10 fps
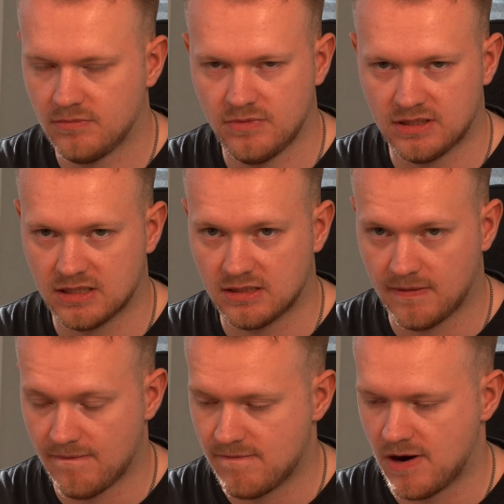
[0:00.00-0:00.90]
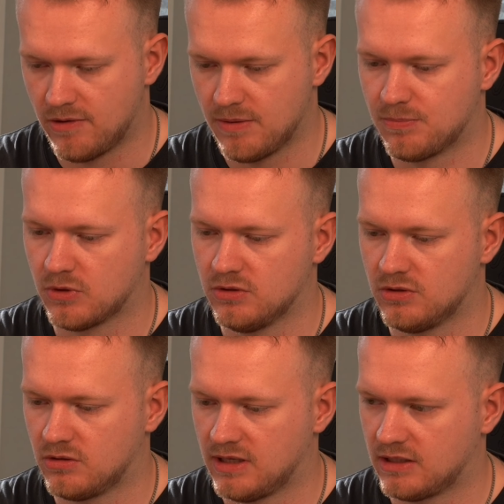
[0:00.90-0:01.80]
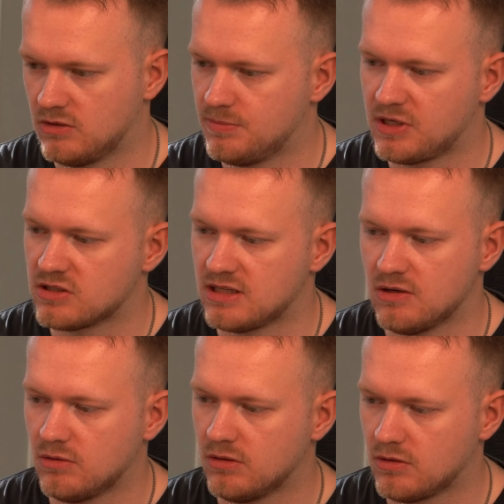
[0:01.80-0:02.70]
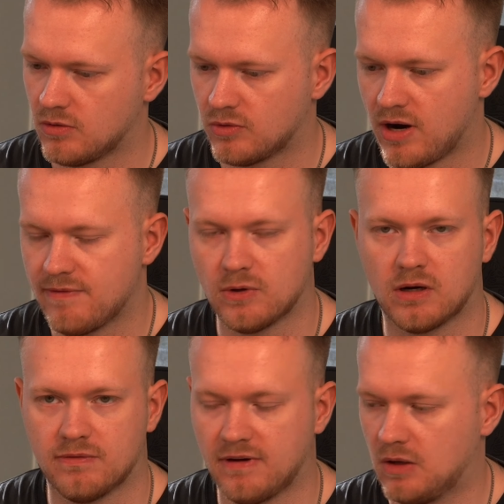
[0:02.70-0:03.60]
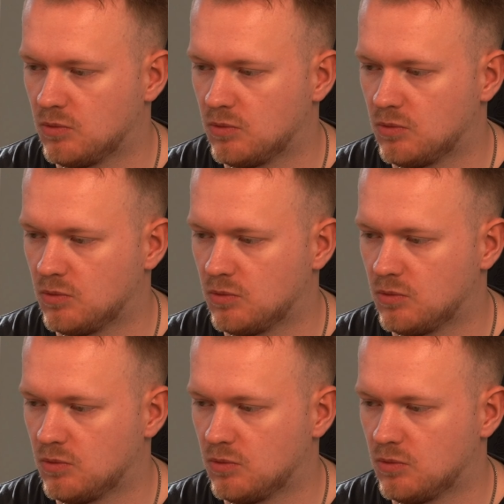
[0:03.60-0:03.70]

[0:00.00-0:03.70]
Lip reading: This is very important to connect to, because in Google Drive, you're going to find